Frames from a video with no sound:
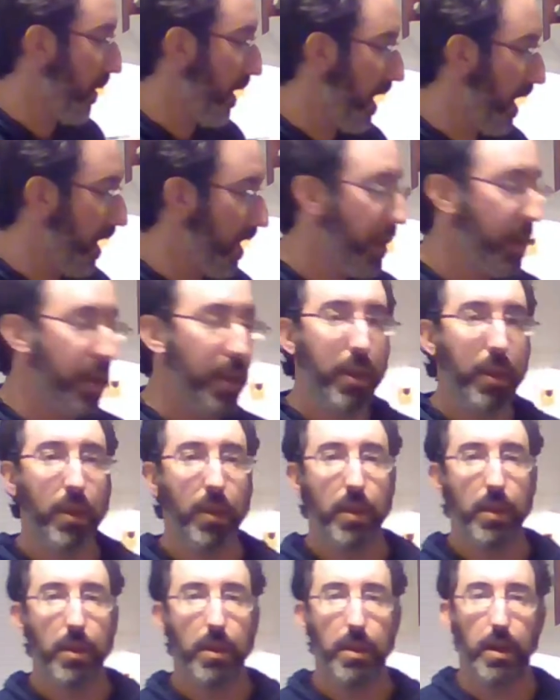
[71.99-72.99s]
I
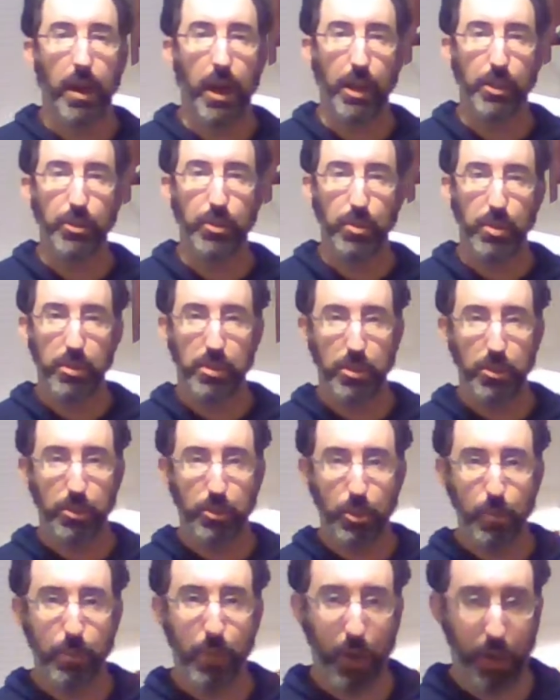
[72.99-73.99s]
do this in
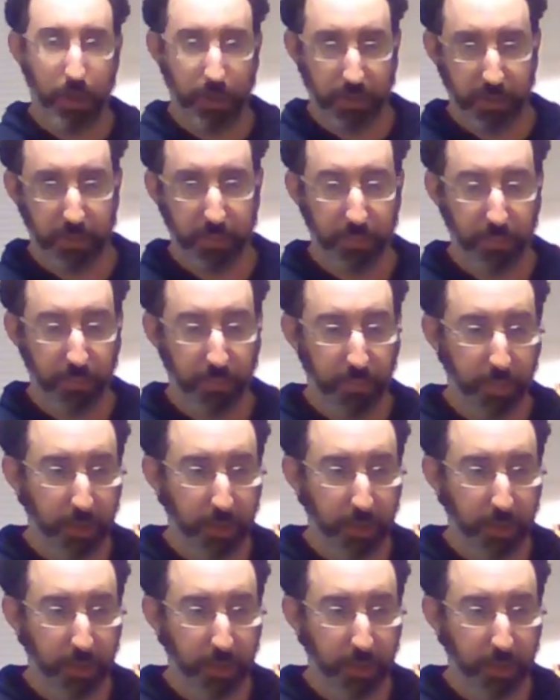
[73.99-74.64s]
two parts.